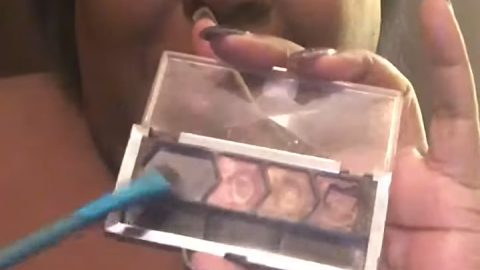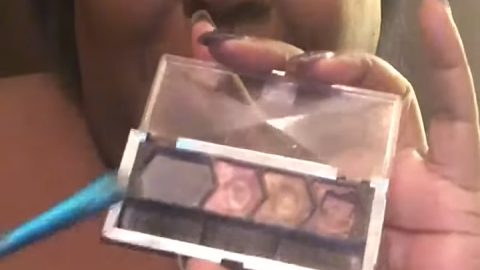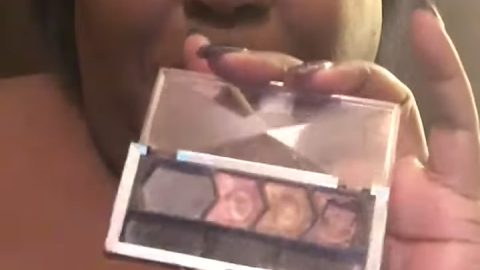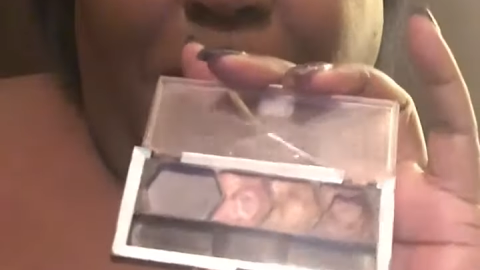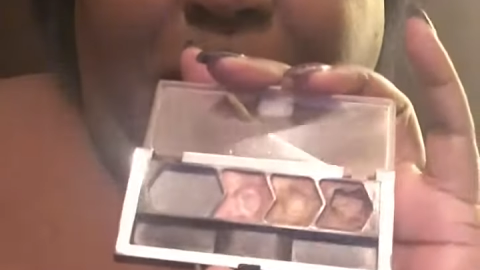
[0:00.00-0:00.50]

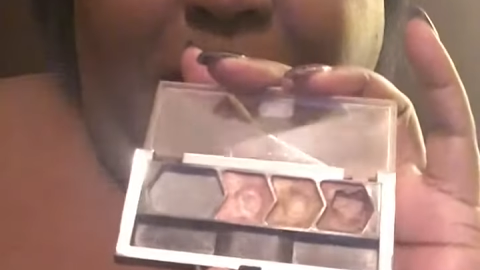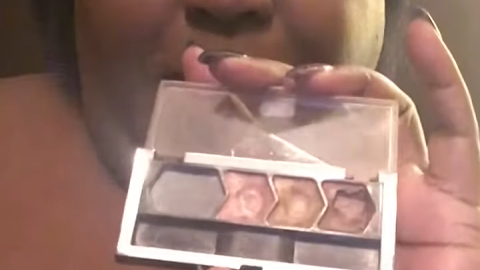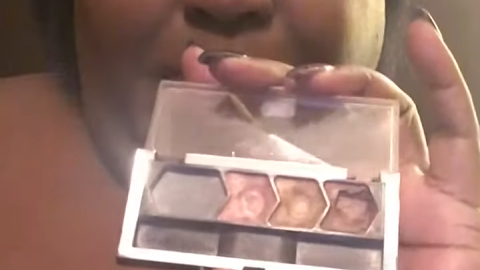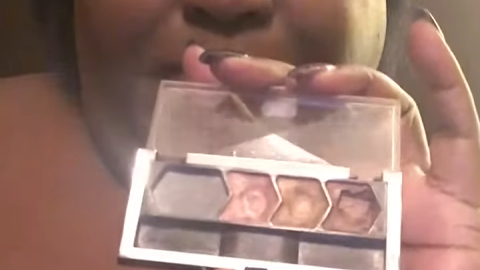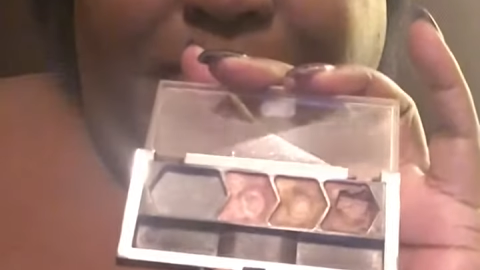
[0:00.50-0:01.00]
it broke
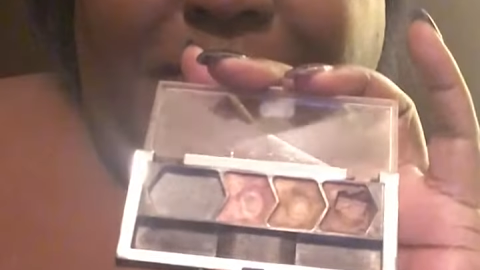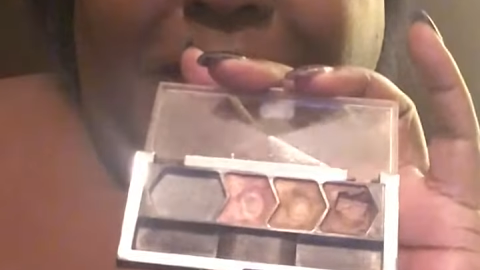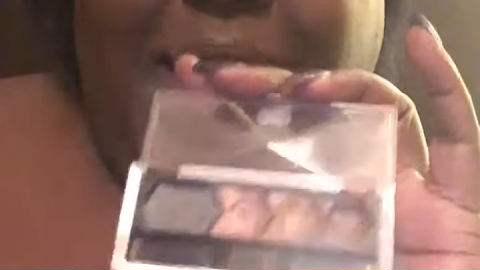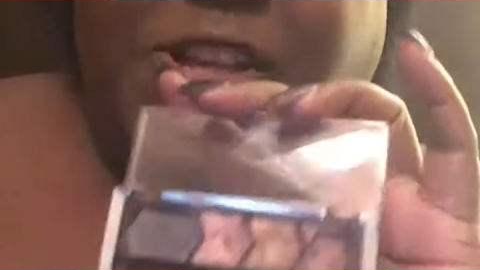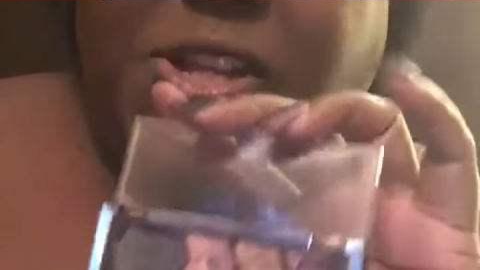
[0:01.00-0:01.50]
out.
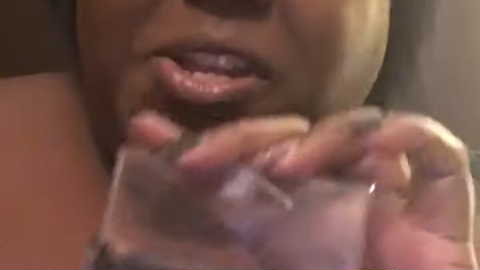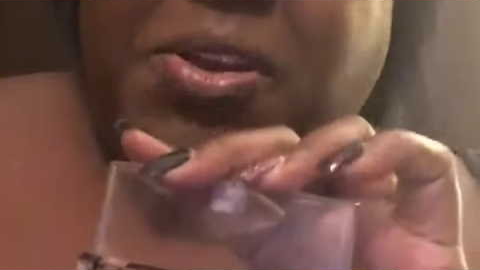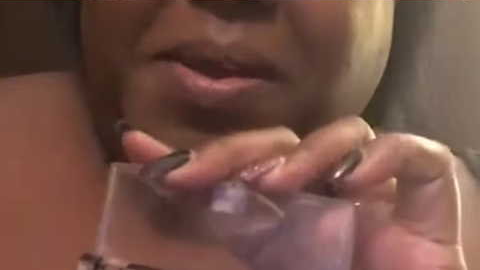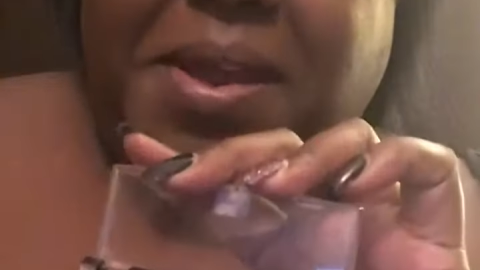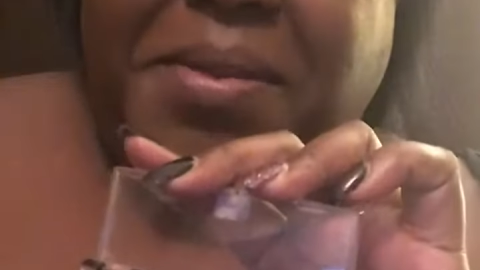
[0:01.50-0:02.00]
I actually need to
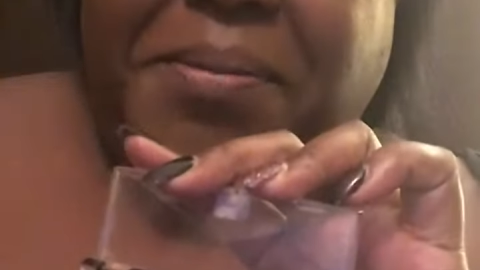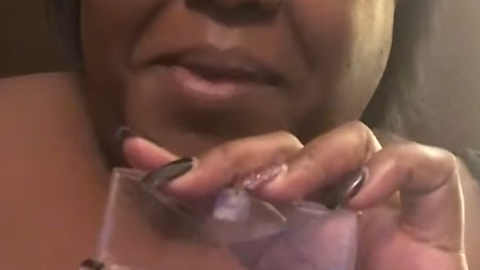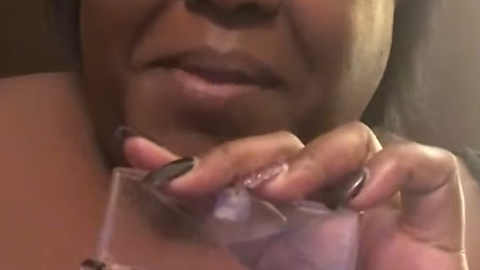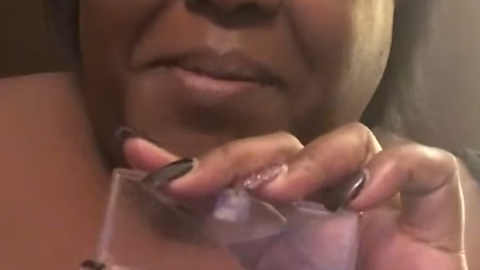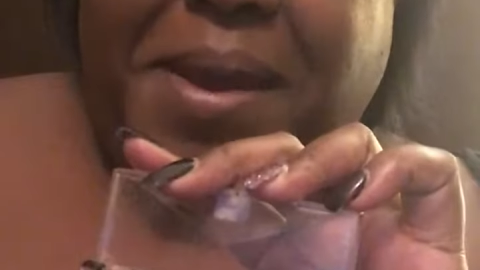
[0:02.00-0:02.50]
go ahead
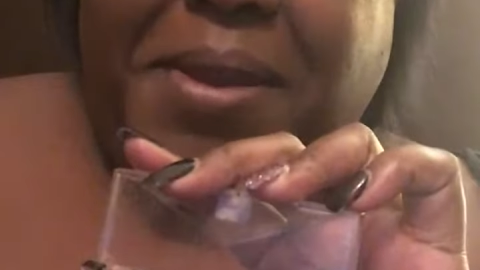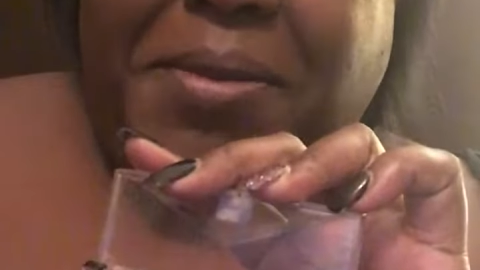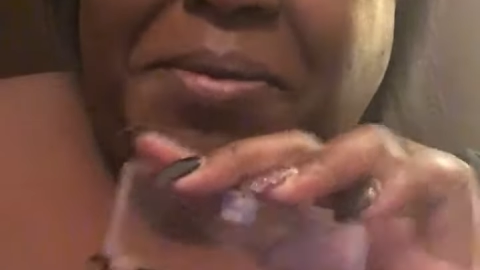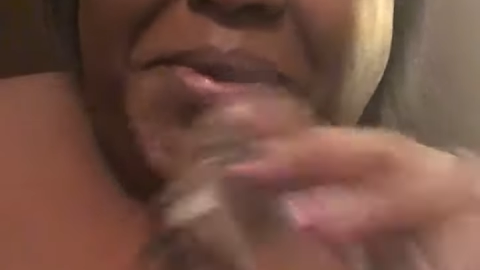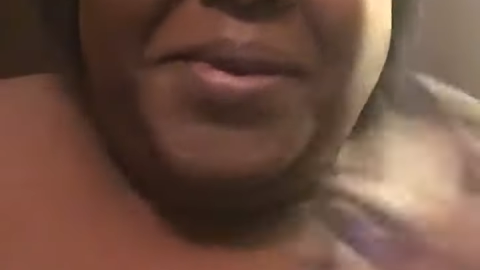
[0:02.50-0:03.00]
and buy a
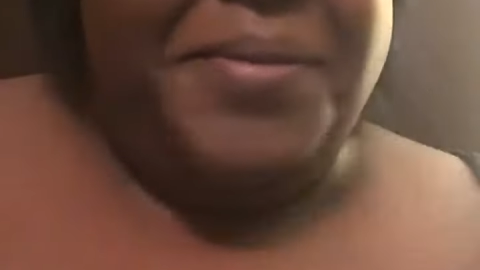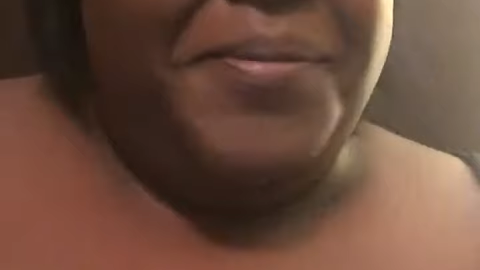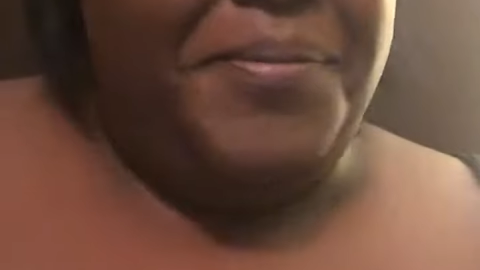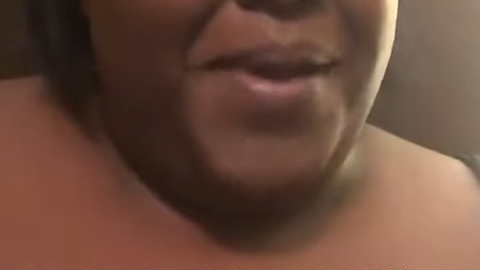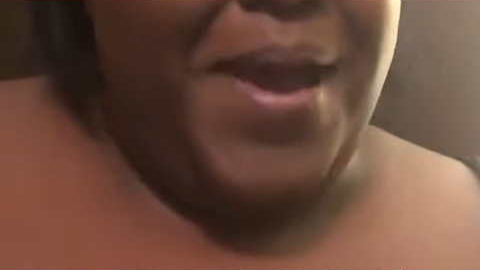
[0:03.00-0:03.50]
new one.
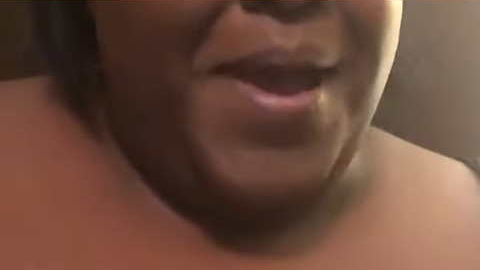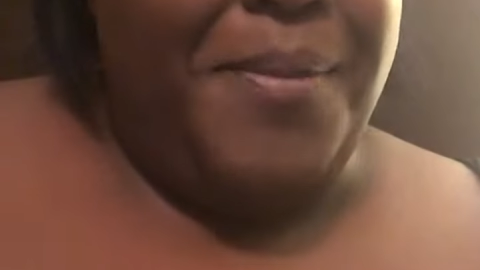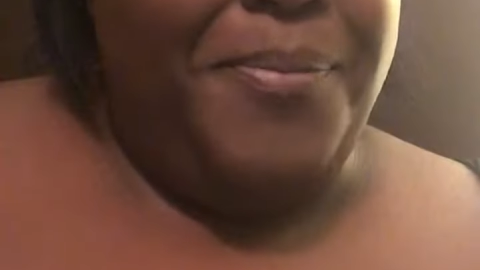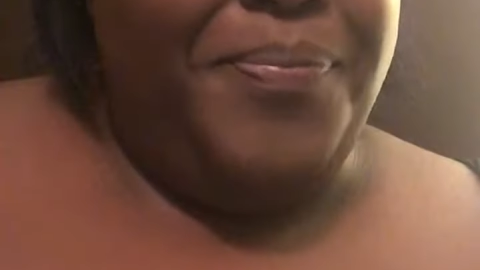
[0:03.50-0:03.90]
But I